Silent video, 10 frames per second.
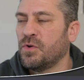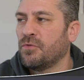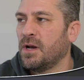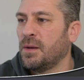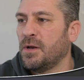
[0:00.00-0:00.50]

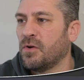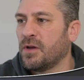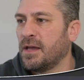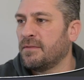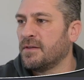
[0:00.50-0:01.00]
really be
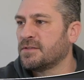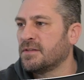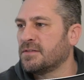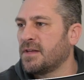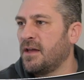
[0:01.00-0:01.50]
looking at this
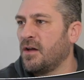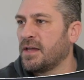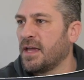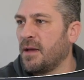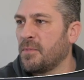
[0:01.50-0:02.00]
and saying,
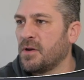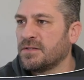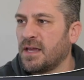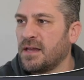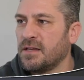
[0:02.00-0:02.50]
okay, I'm going to
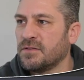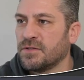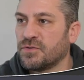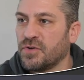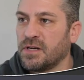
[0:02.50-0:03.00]
say if the
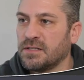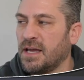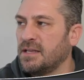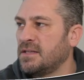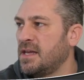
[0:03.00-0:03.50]
string
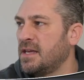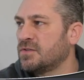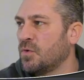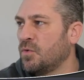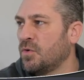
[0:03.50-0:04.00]
contains
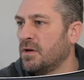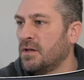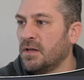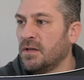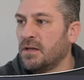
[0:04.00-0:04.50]
ES, or
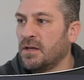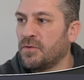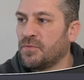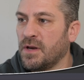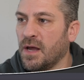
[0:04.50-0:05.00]

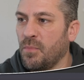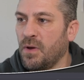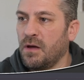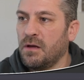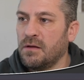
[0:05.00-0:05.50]
if the
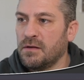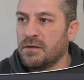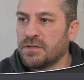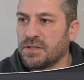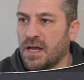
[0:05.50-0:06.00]
number
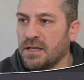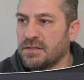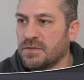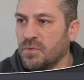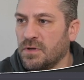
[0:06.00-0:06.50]

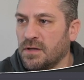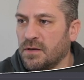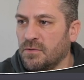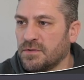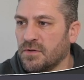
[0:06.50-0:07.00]
starts,
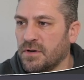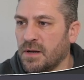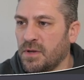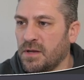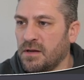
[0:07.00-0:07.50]
it's not
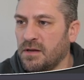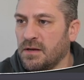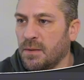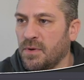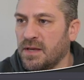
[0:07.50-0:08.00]
number here,
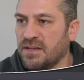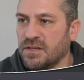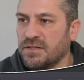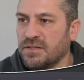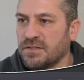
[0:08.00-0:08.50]
number
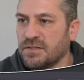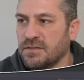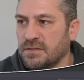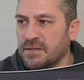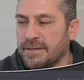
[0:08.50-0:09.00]
exists,
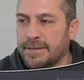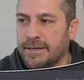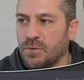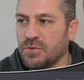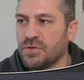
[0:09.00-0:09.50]

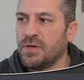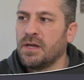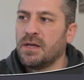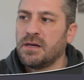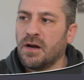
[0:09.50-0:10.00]
equals true.
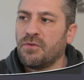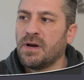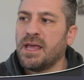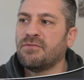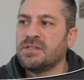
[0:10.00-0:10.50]
You don't
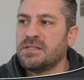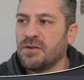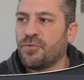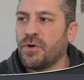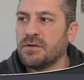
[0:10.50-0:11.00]
really have
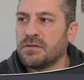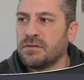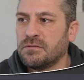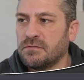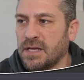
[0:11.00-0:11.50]
different
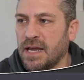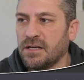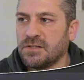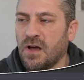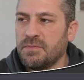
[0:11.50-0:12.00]

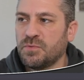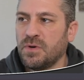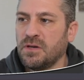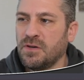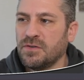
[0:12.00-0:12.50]
data types
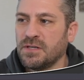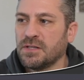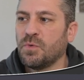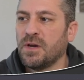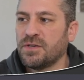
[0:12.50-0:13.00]
when you're using a
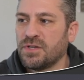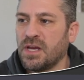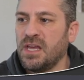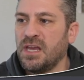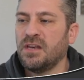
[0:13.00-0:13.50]
switch.
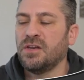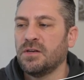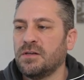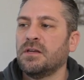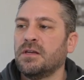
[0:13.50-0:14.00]
Again, you're
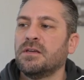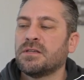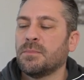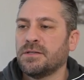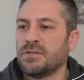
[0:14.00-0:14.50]

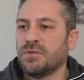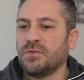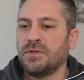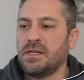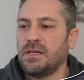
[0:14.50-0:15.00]
similar
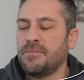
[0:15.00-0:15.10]
to